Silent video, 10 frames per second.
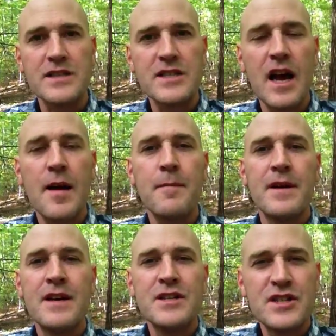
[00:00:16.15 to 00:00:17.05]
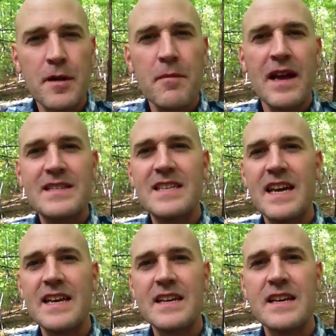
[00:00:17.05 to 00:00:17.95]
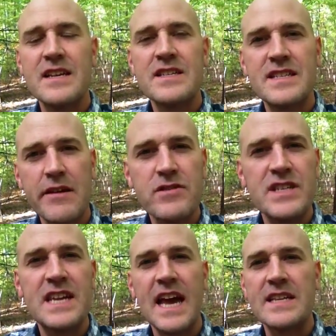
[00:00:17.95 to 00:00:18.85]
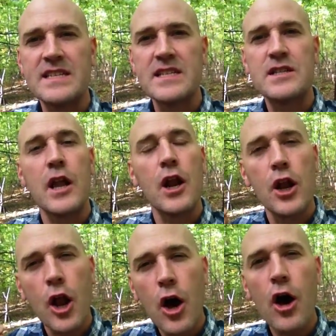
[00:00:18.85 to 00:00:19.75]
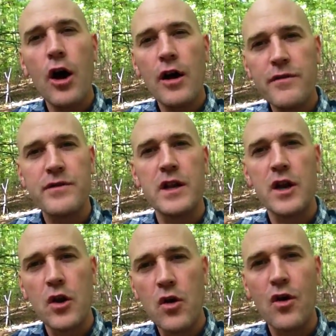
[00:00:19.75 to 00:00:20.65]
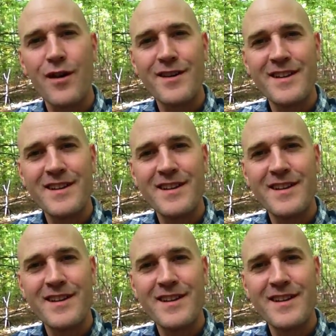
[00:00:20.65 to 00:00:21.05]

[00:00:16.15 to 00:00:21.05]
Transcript: Psalm nineteen, seven to ten says, "The law of the Lord."